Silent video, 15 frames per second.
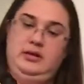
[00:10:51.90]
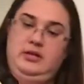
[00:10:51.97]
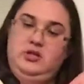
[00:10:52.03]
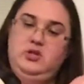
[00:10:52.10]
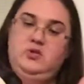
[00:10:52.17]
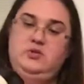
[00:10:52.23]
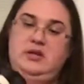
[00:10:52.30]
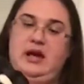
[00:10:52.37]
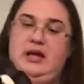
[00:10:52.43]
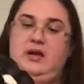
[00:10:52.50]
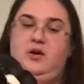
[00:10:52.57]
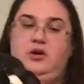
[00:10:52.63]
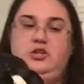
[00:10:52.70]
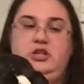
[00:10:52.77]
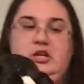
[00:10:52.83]
You're not
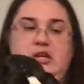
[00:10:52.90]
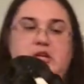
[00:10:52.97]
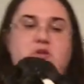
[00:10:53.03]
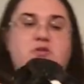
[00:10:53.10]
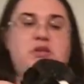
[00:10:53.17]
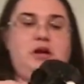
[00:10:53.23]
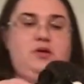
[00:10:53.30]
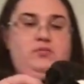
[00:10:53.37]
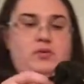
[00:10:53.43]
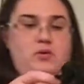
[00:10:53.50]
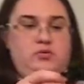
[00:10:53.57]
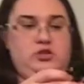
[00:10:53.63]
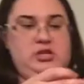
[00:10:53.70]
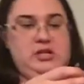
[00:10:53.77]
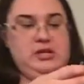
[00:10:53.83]
archy. You're not
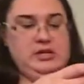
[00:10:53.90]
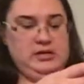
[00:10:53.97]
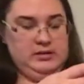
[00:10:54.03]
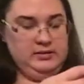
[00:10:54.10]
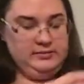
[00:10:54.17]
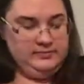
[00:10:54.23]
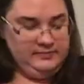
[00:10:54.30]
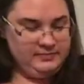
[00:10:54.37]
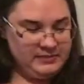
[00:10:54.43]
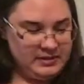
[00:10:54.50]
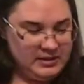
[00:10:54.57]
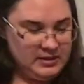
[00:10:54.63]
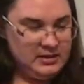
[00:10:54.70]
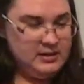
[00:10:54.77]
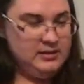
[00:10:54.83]
roachy.
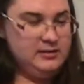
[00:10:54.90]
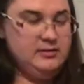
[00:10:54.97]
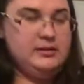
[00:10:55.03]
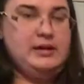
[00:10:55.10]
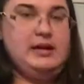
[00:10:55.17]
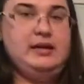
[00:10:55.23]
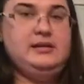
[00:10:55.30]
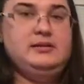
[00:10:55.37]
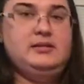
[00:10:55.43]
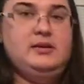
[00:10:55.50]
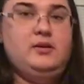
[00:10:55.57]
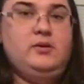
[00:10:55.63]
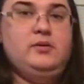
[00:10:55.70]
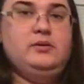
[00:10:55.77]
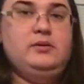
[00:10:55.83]
Okay,
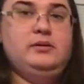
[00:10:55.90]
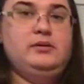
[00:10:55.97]
so